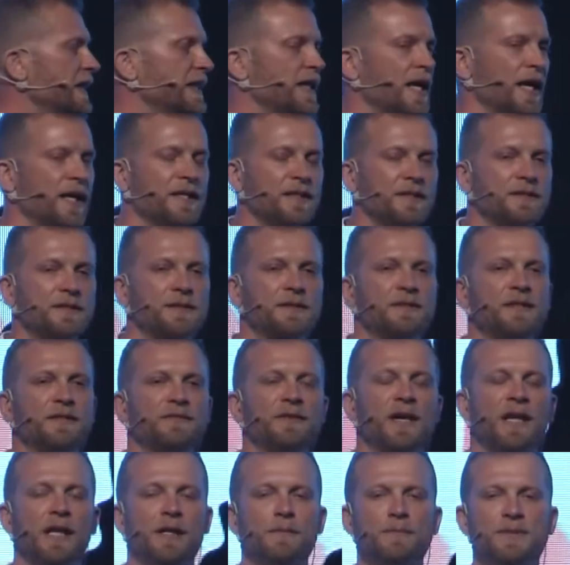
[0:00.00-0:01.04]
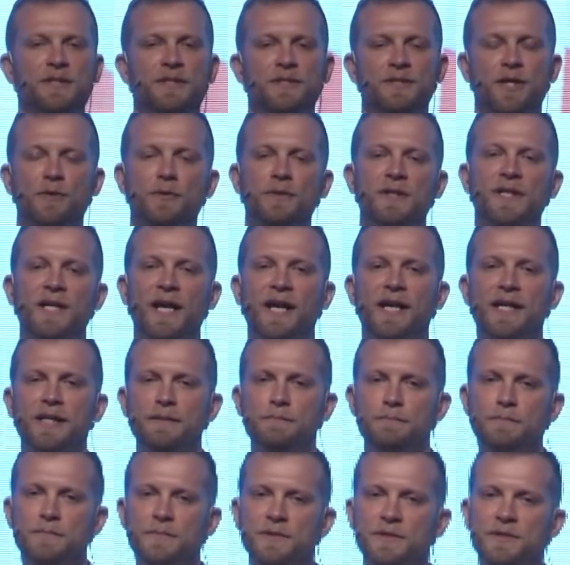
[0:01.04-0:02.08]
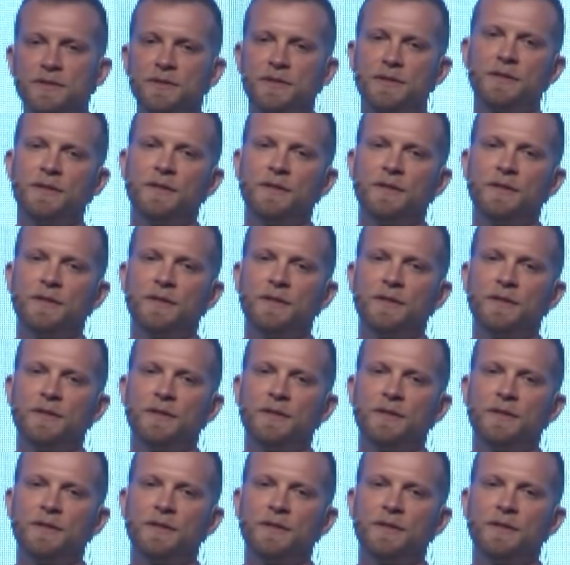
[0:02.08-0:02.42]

has developed his own games,